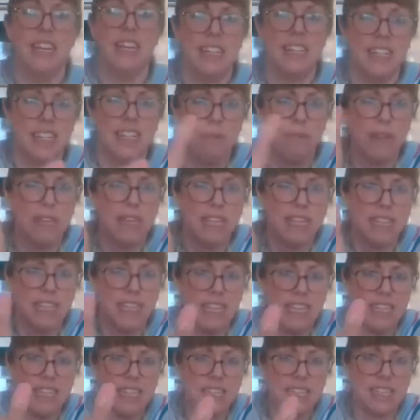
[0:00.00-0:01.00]
Does that make
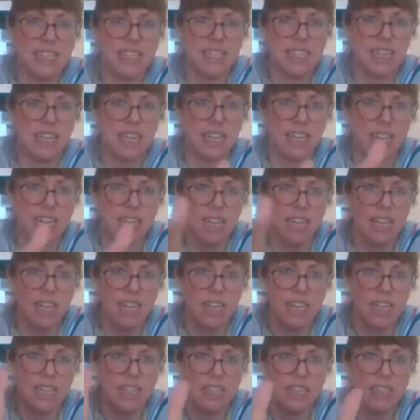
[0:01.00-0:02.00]
sense?
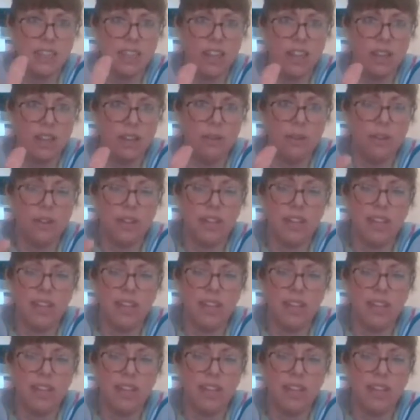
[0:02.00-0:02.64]
So